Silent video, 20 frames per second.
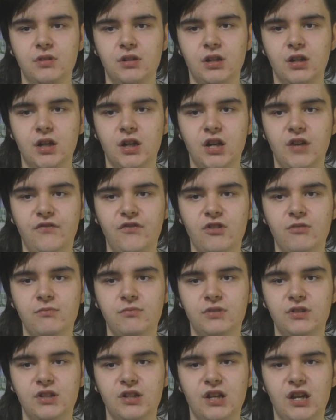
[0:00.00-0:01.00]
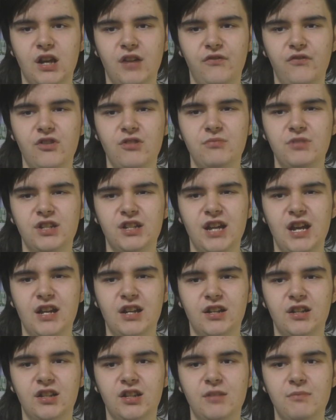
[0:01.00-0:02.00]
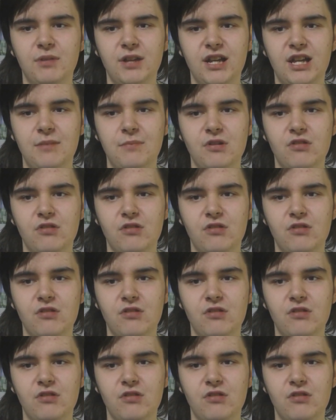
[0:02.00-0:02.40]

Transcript: I filmed and edited the Blinky